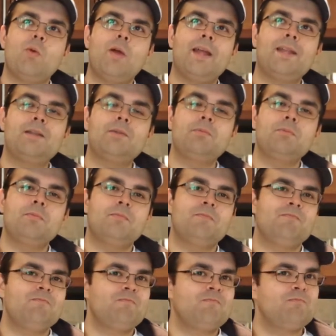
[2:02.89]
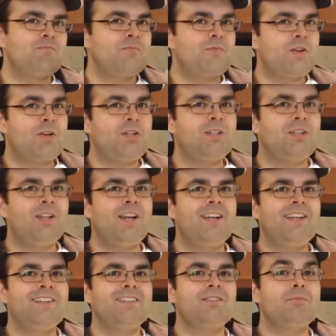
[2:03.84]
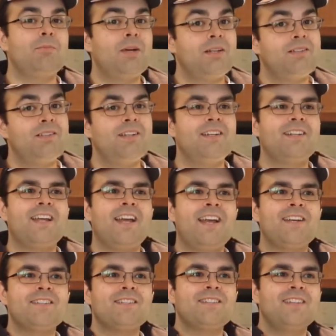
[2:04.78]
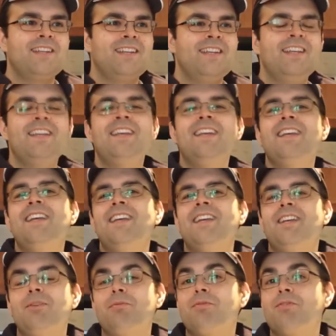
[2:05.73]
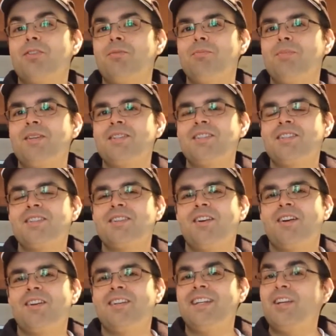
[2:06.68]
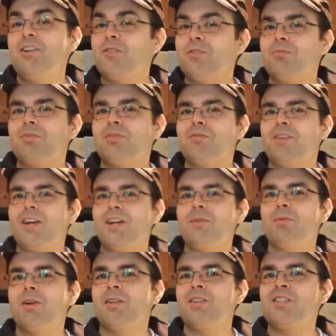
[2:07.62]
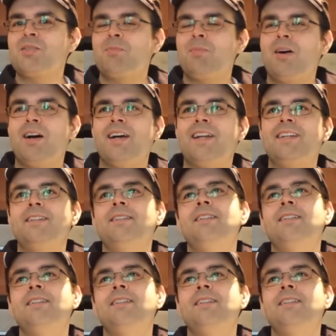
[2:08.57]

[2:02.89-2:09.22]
when the client, my client, asked him for a business card and he couldn't provide one on the spot,